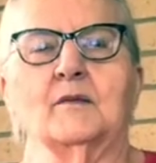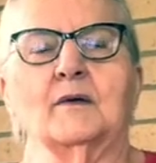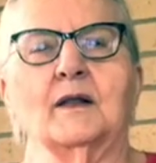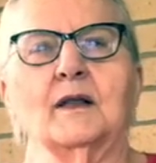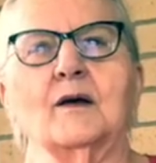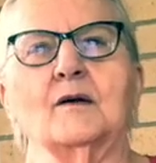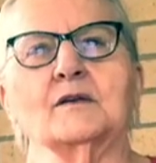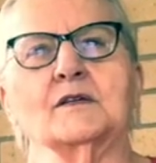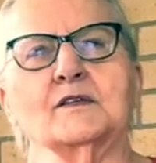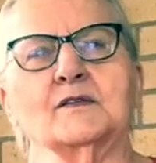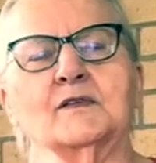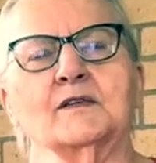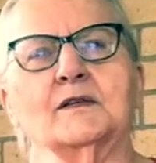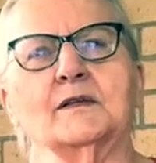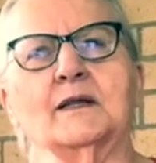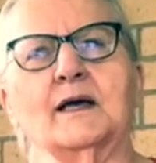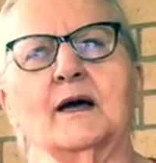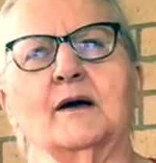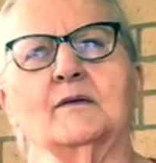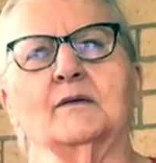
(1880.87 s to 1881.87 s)
Well, I always feel
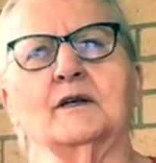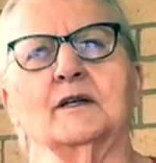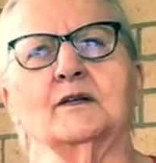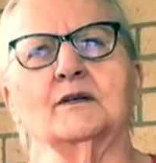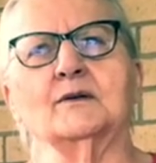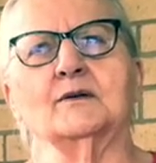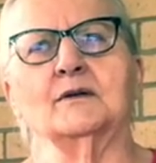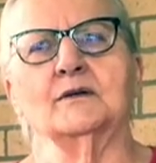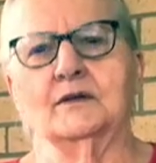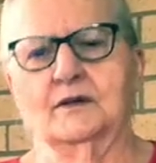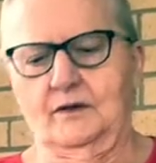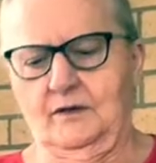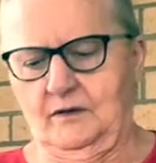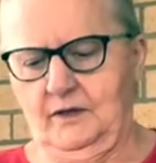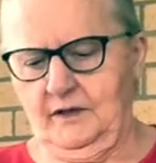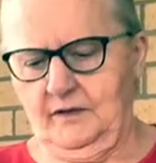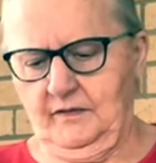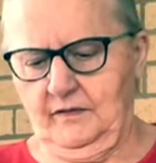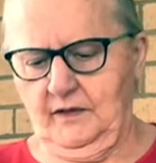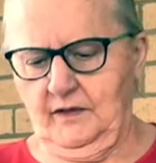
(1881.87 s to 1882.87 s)
that way too.
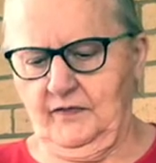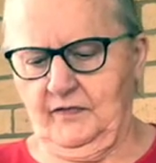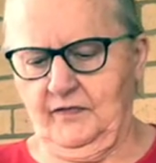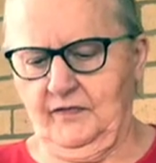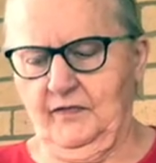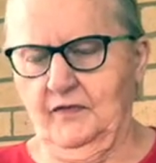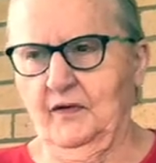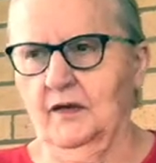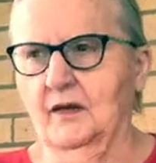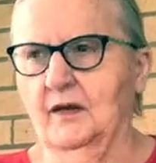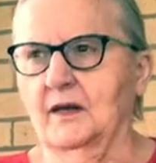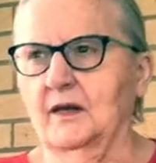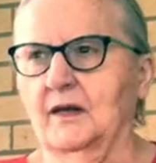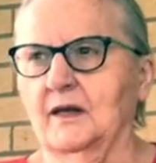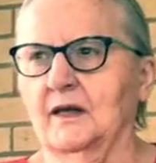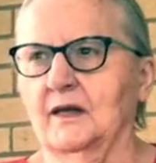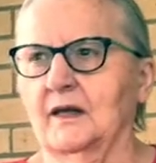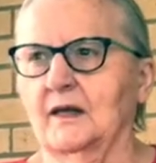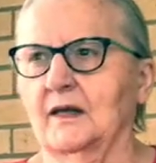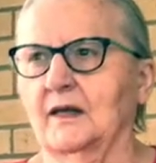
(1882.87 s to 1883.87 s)
Even if
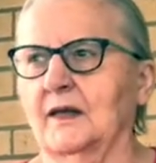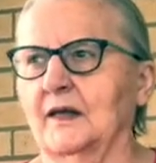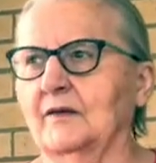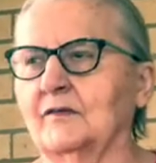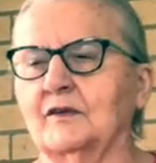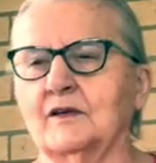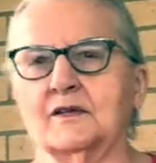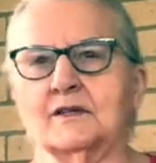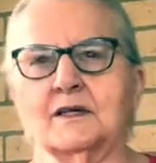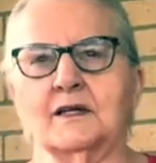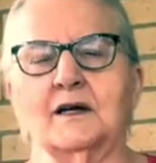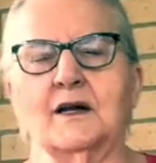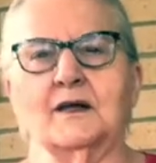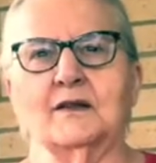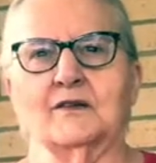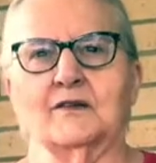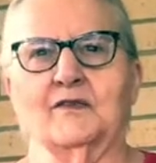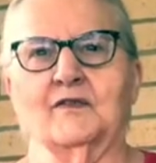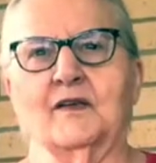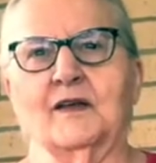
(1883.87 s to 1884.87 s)
it isn't
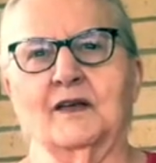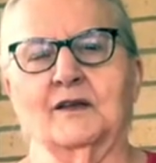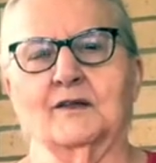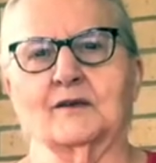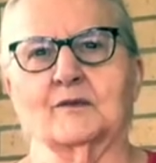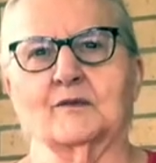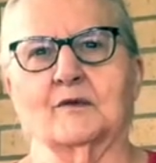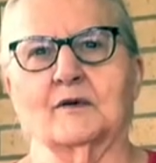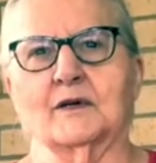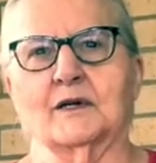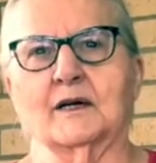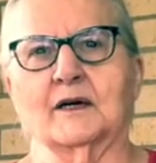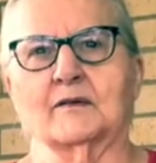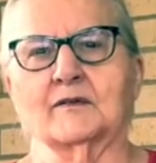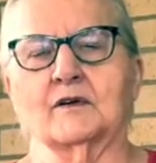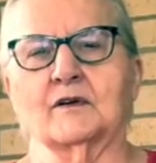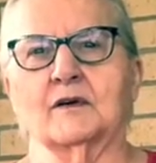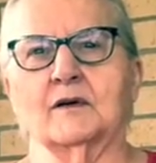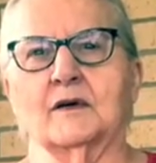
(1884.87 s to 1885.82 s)
another faith or whatever,